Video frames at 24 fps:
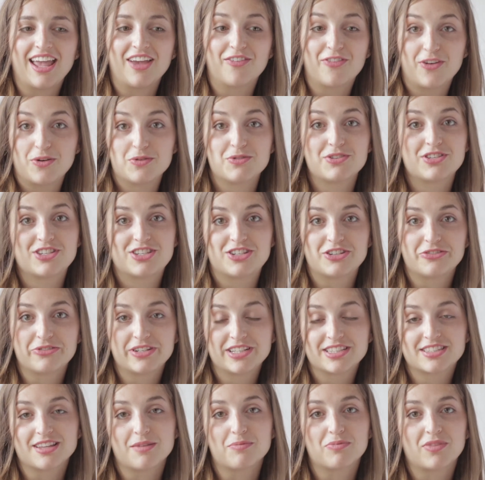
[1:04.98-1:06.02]
if I was
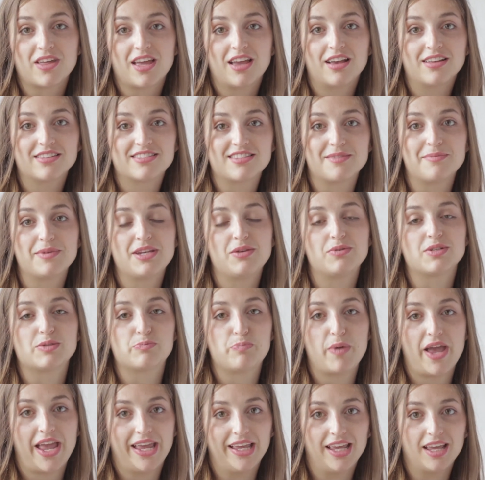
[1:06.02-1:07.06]
doing something and somebody was
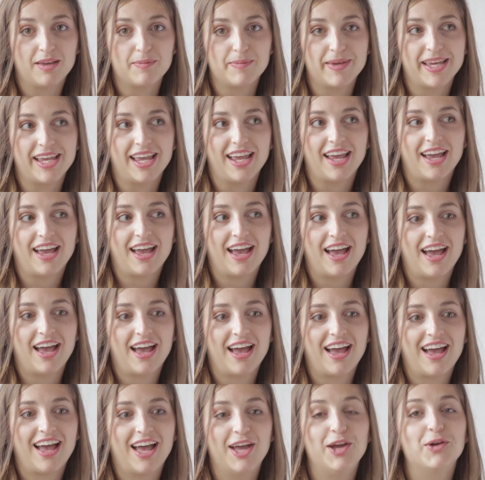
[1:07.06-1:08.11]
paying me,
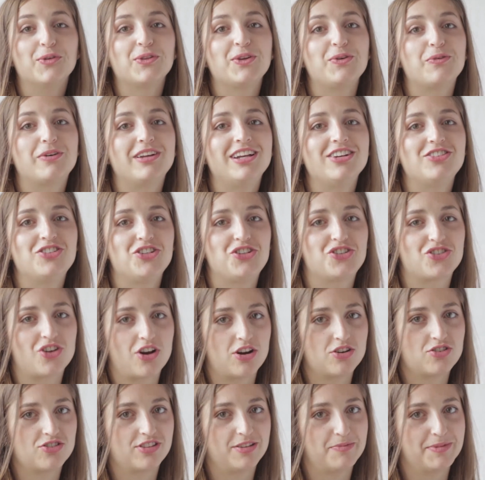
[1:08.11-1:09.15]
I only wanted to
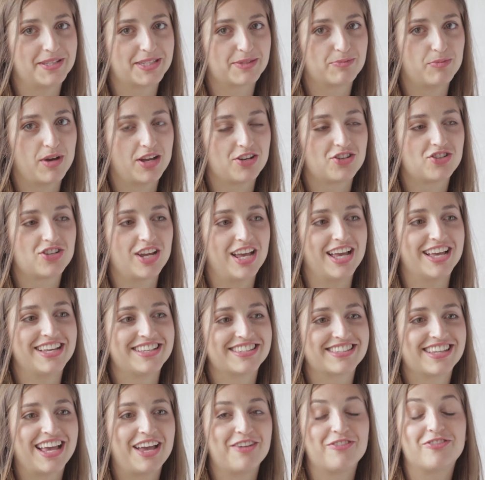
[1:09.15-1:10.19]
charge them as much
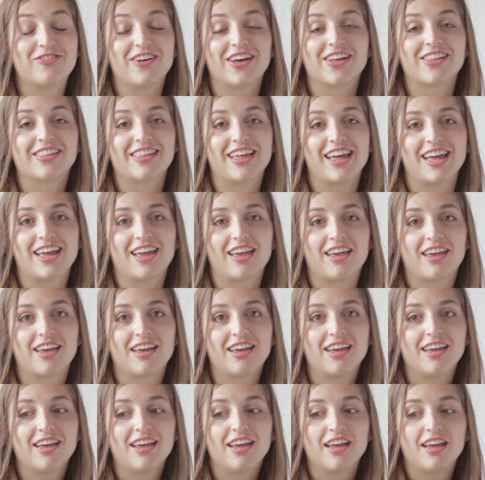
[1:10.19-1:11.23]
as I felt like
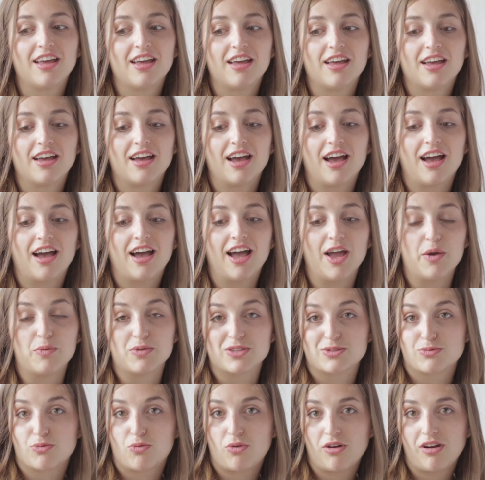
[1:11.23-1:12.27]
I
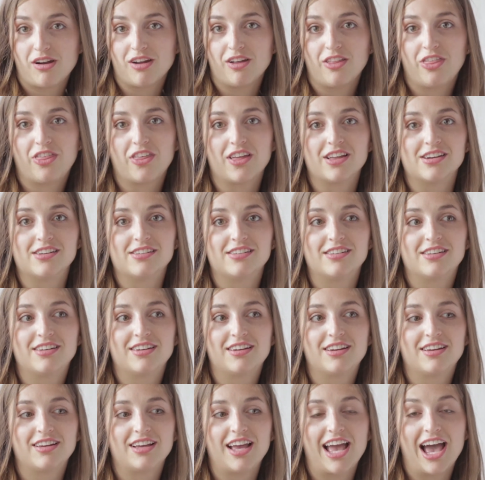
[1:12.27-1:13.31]
was worth. And
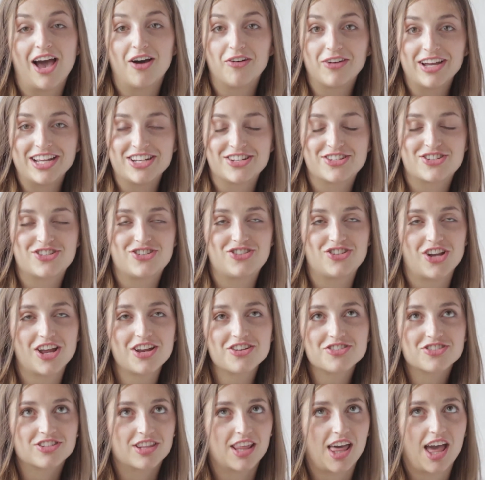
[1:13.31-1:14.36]
how I
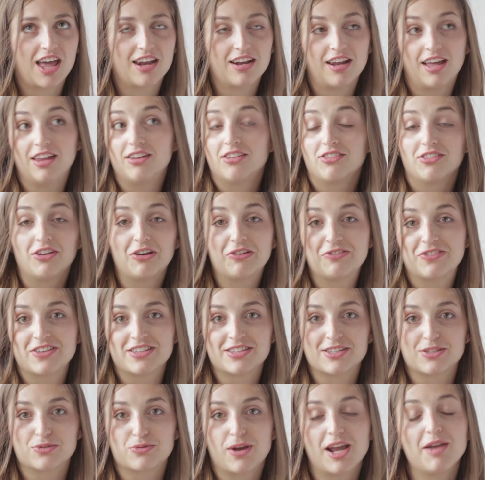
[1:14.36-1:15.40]
judged that, and I don't know if
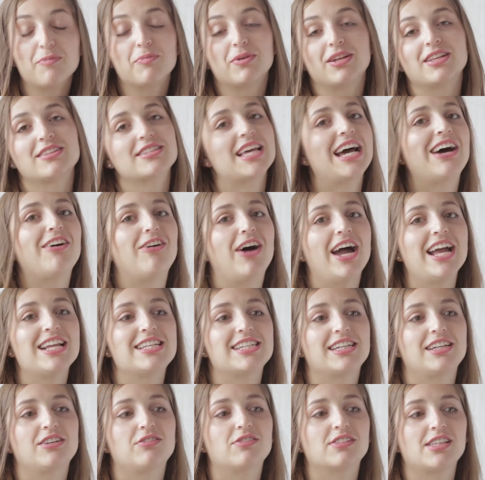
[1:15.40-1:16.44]
this is right, but it's how I
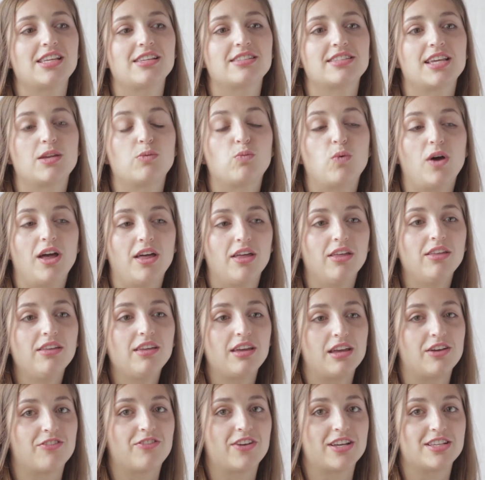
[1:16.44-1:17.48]
did it, was I said, well,
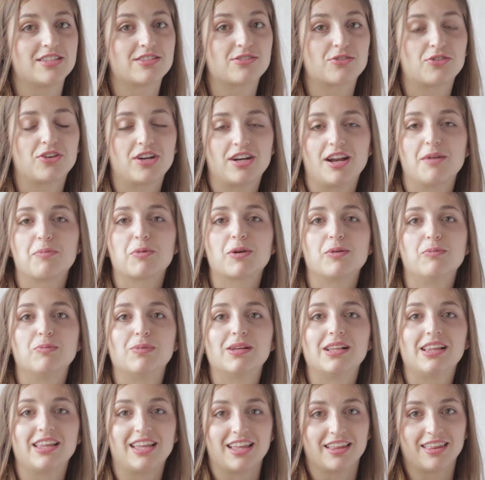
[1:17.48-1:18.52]
if I screwed it up
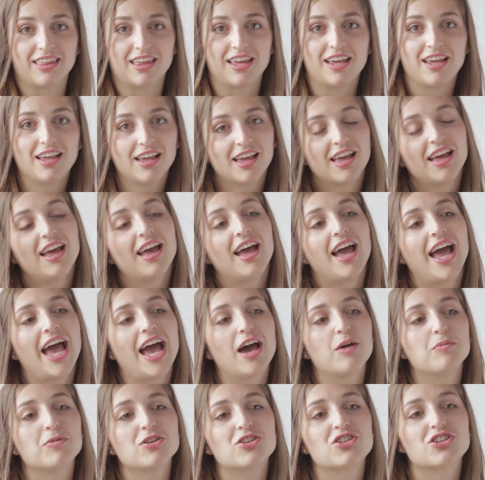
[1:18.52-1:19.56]
completely,
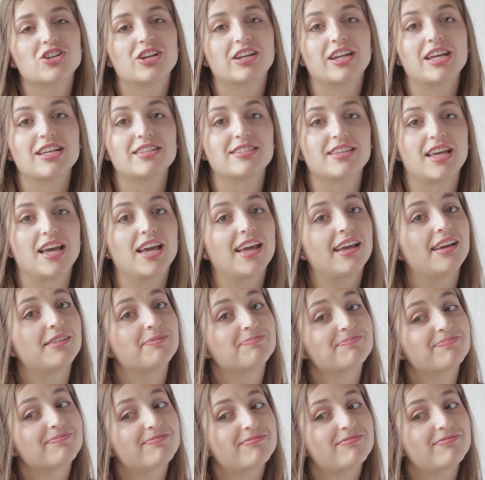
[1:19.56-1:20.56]
how much could I say,